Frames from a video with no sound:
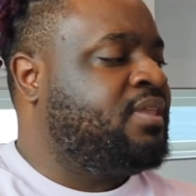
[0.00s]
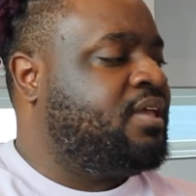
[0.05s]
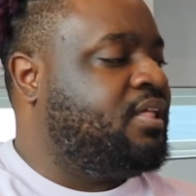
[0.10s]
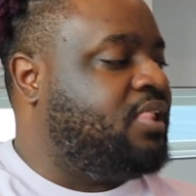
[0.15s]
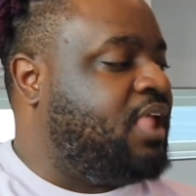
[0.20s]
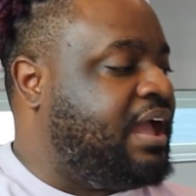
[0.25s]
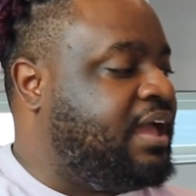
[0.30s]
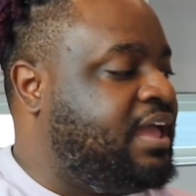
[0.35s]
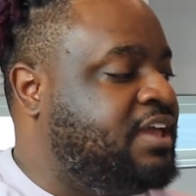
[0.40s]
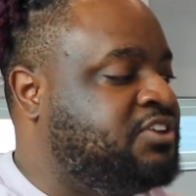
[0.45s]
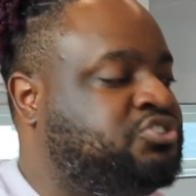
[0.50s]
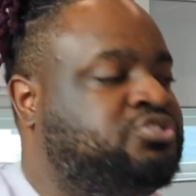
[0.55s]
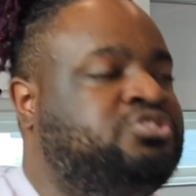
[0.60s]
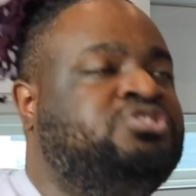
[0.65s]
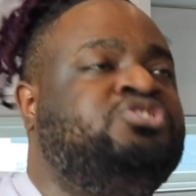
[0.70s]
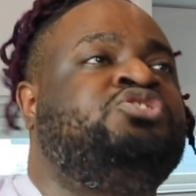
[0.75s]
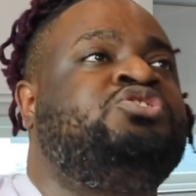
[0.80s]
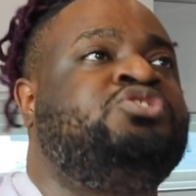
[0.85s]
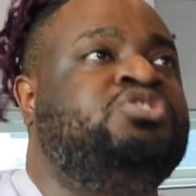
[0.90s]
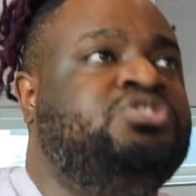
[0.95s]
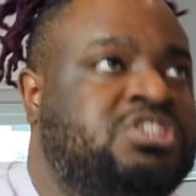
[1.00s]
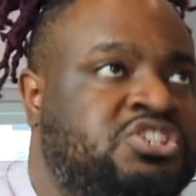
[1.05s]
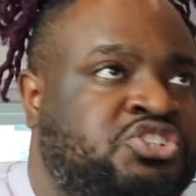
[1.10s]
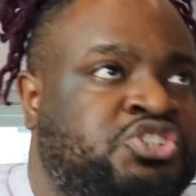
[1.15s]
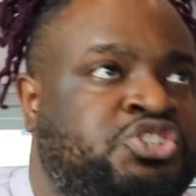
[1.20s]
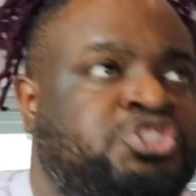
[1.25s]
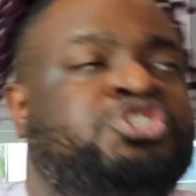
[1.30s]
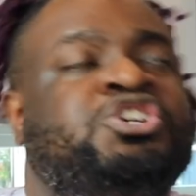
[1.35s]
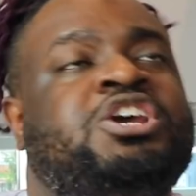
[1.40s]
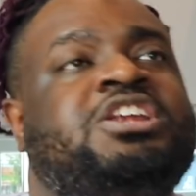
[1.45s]
Like, it
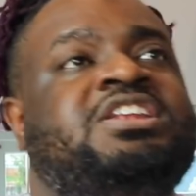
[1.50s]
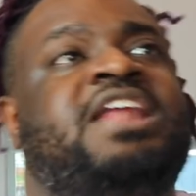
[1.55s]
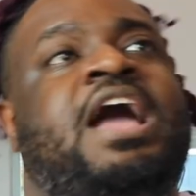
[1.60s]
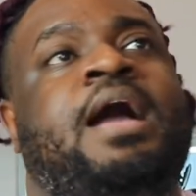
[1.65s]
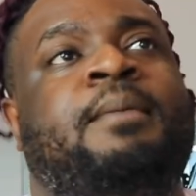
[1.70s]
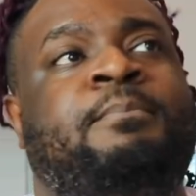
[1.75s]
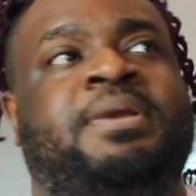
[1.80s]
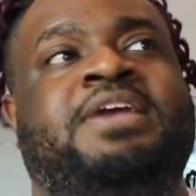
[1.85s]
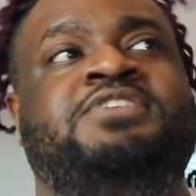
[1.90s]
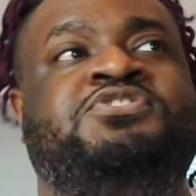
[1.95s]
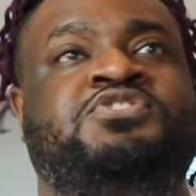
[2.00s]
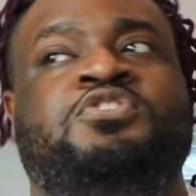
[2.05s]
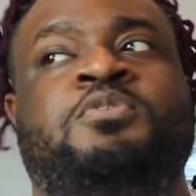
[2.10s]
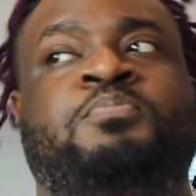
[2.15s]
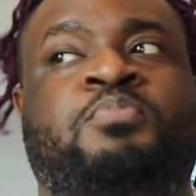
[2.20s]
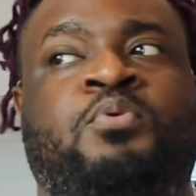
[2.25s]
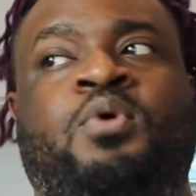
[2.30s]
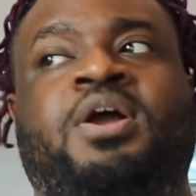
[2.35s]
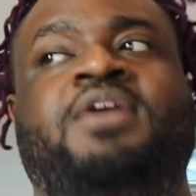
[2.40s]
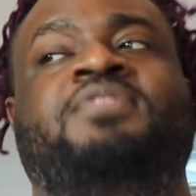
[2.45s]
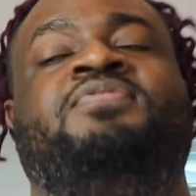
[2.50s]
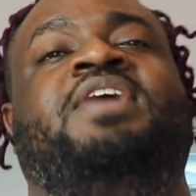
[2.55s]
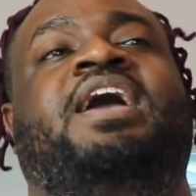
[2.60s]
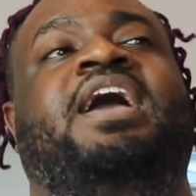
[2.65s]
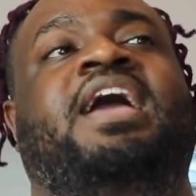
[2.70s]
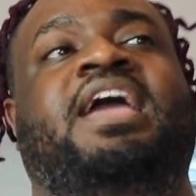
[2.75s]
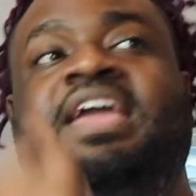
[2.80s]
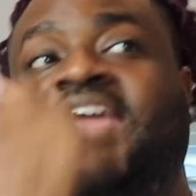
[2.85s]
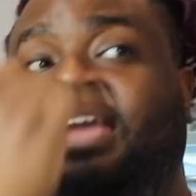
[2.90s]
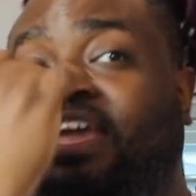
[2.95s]
should not be to the point
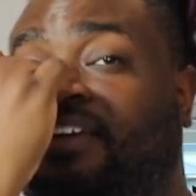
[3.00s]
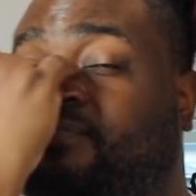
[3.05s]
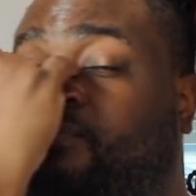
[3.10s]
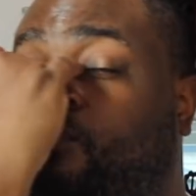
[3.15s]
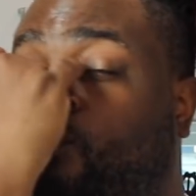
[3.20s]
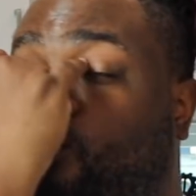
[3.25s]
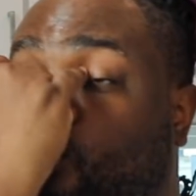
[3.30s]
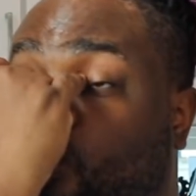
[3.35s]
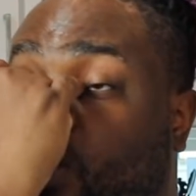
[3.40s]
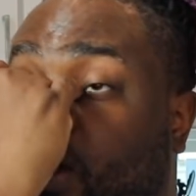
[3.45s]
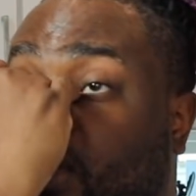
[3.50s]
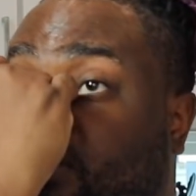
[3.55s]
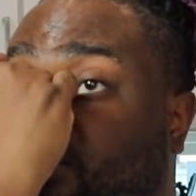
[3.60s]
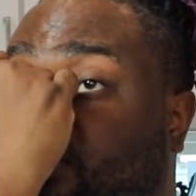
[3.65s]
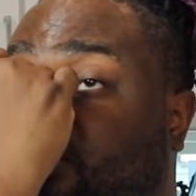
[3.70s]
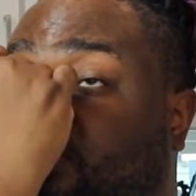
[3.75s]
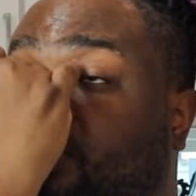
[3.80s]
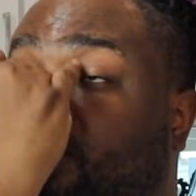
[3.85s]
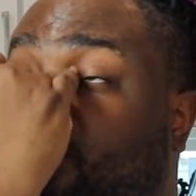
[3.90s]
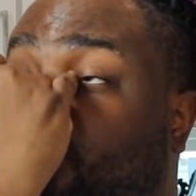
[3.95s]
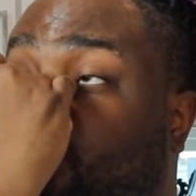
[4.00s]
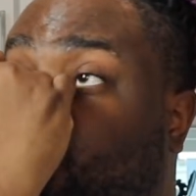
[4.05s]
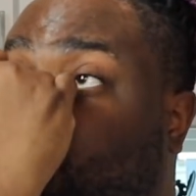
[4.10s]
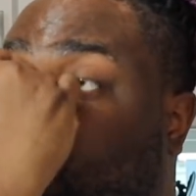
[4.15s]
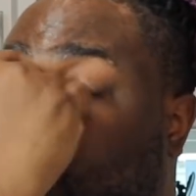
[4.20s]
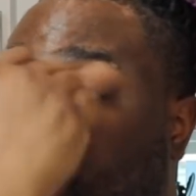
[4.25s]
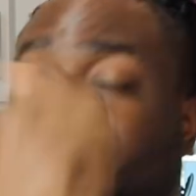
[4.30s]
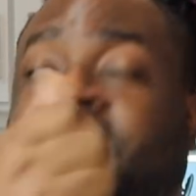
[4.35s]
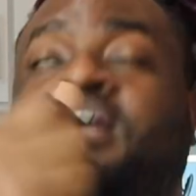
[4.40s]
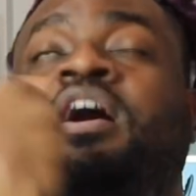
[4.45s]
that if one